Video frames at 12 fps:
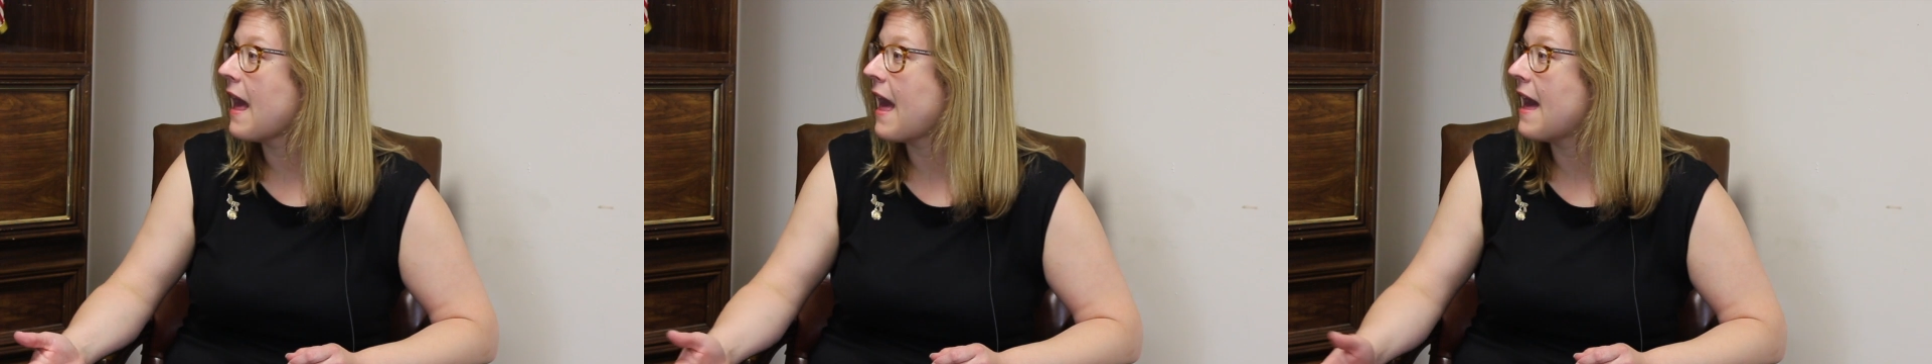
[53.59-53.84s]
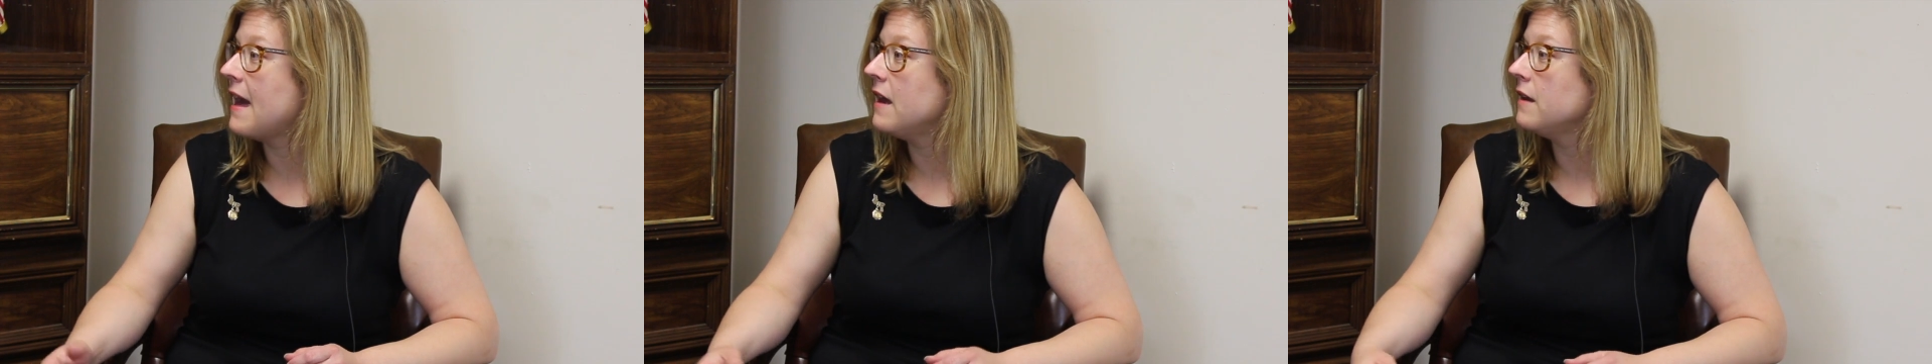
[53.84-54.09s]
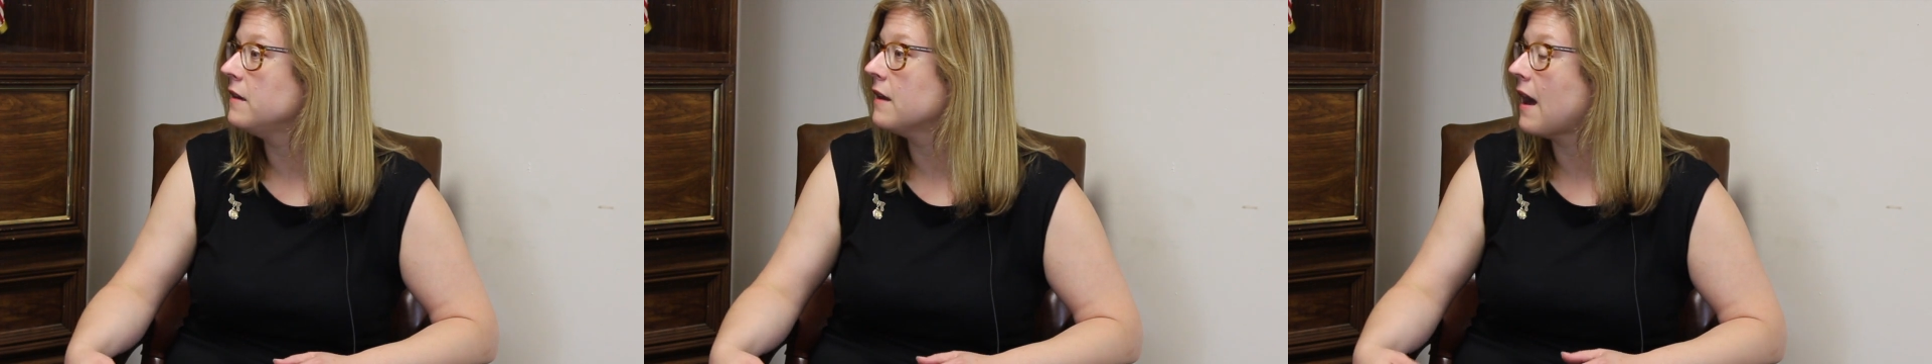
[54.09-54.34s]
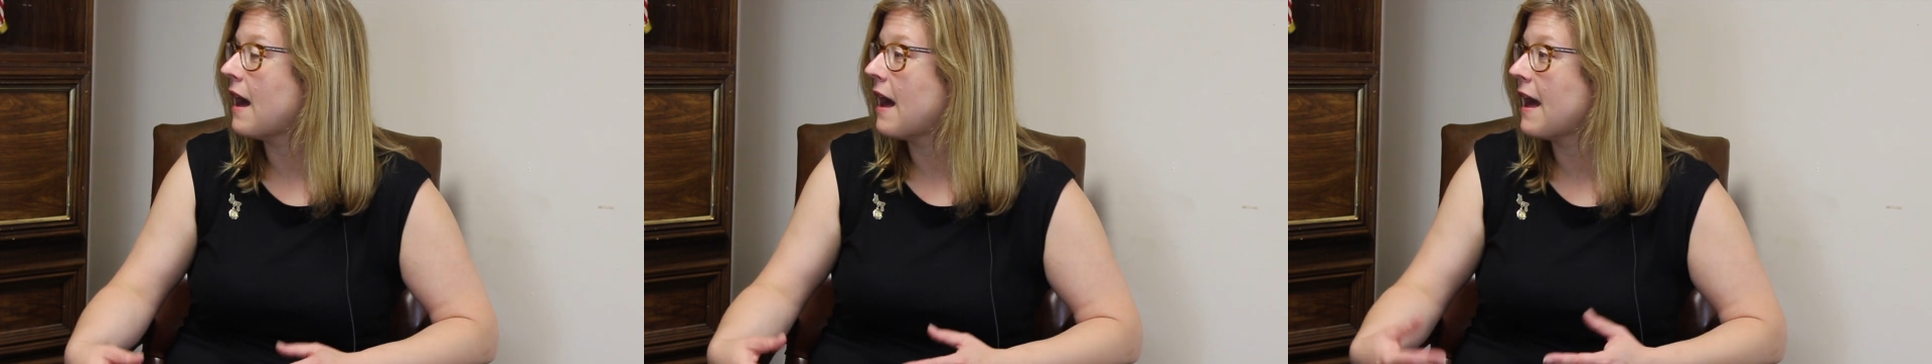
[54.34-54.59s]

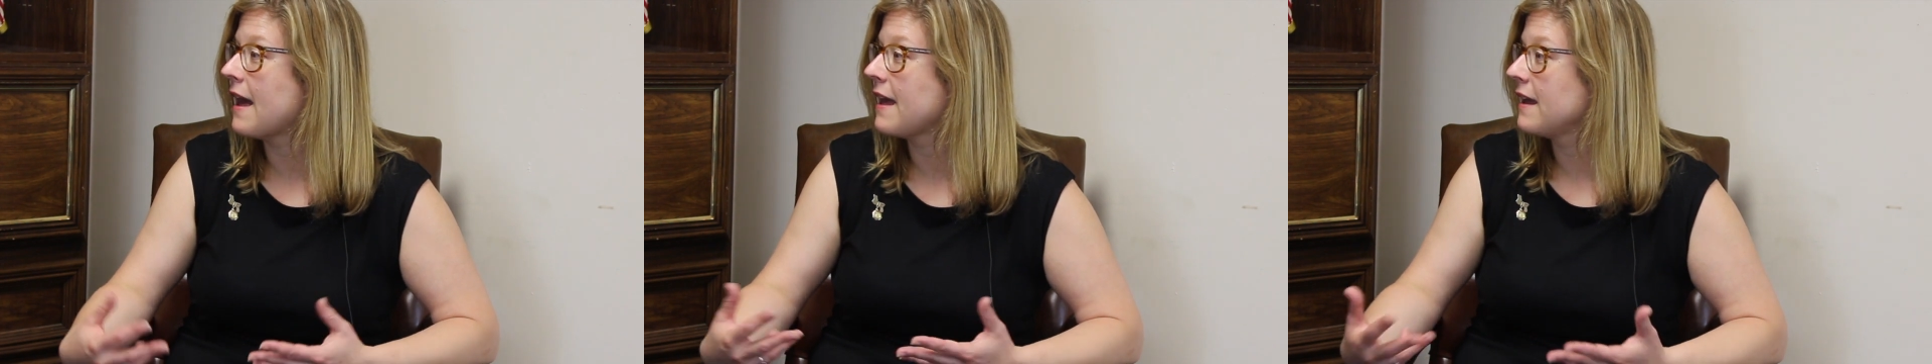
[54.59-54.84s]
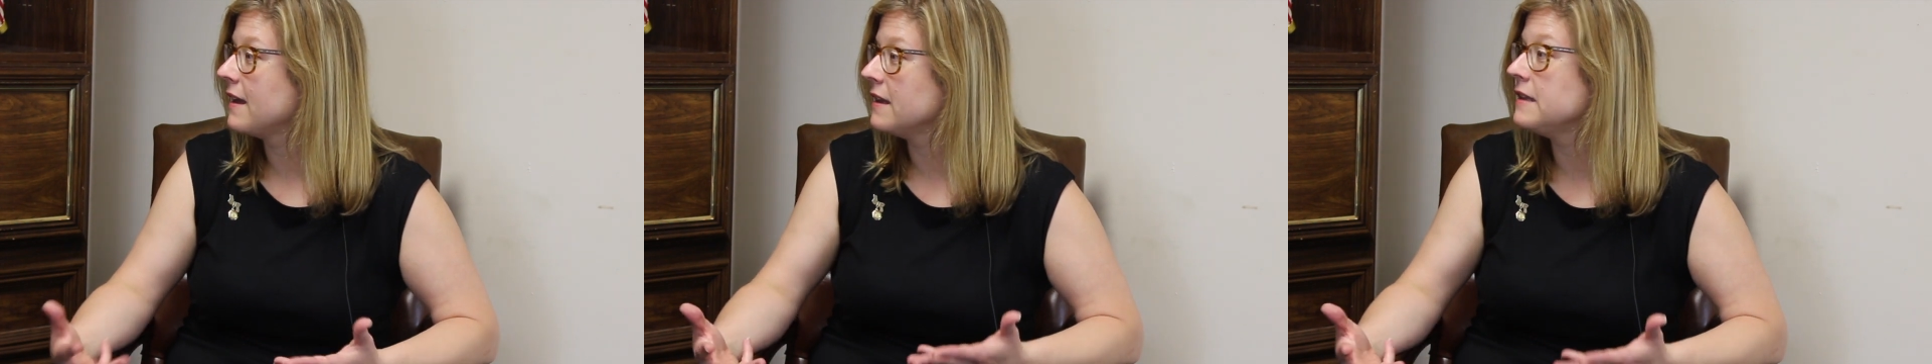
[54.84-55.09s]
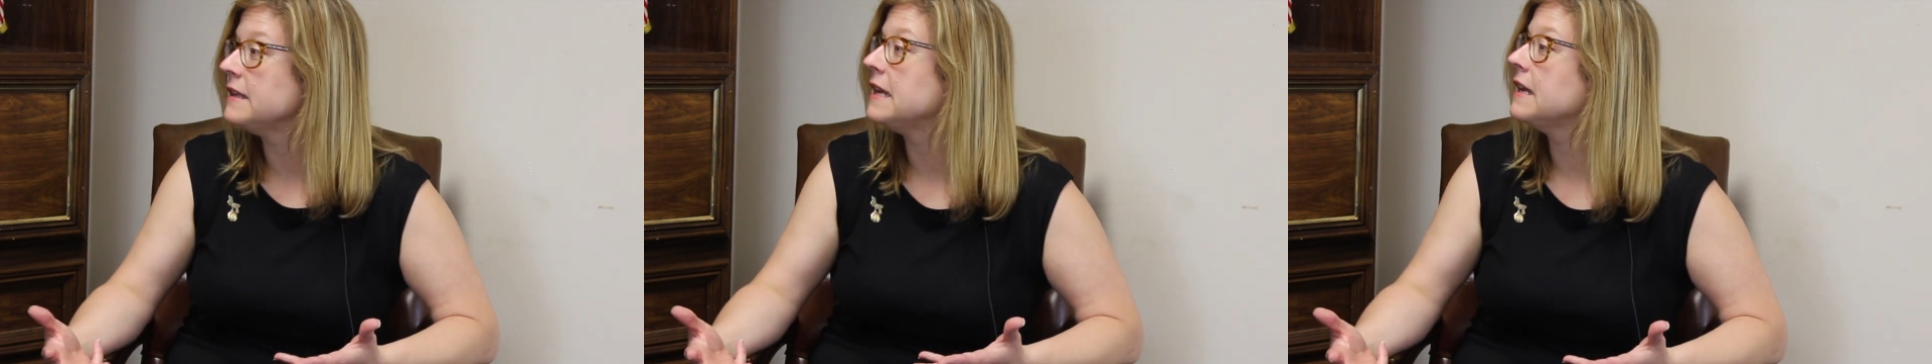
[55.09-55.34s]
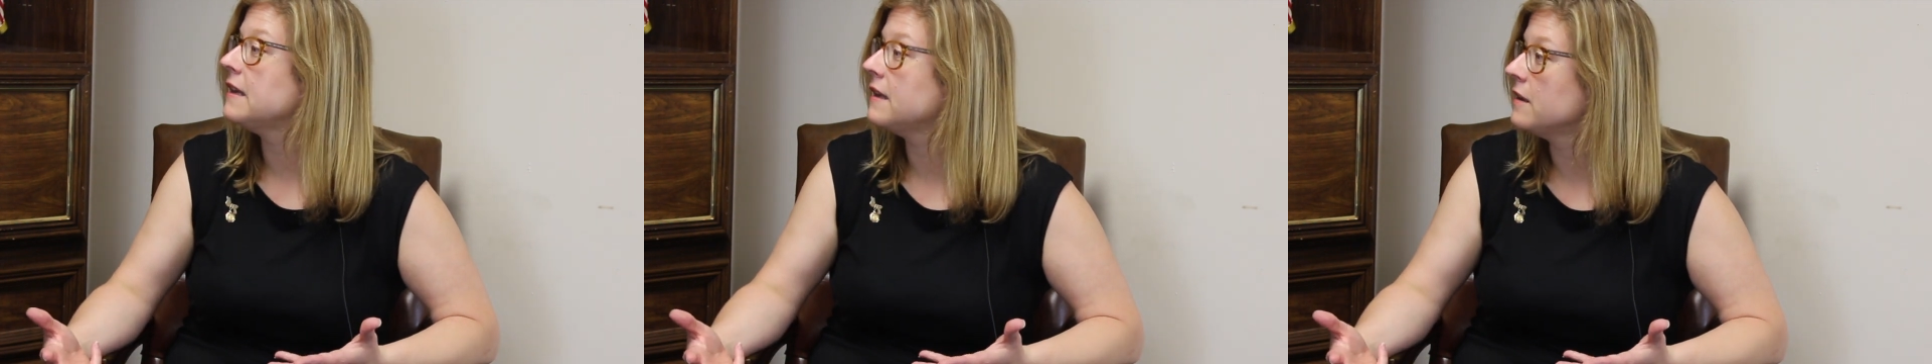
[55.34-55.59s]
And I
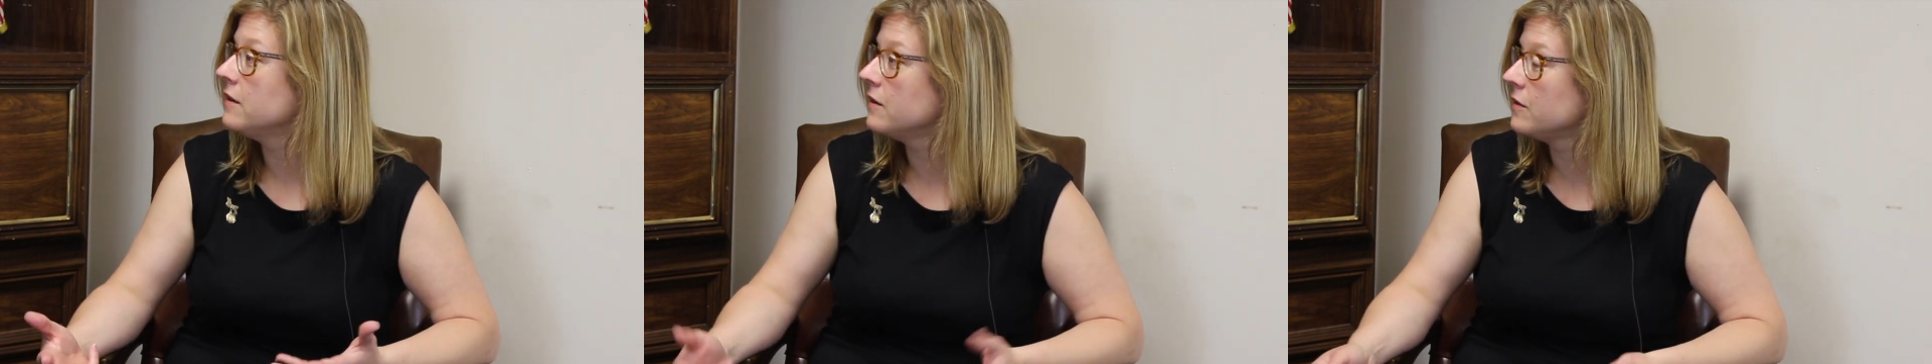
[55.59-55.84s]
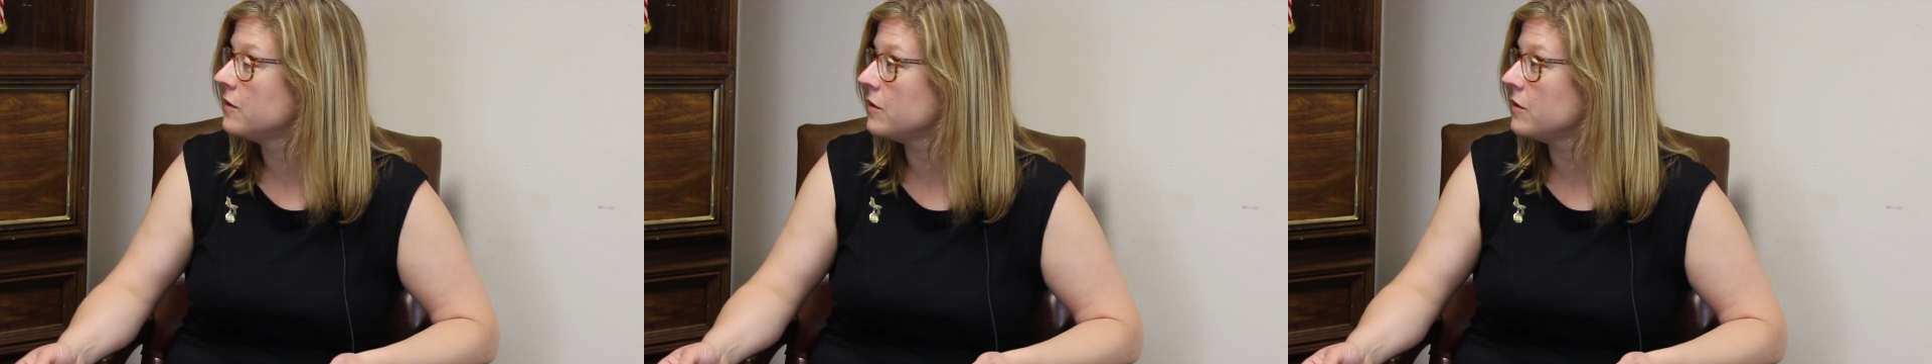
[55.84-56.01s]
needed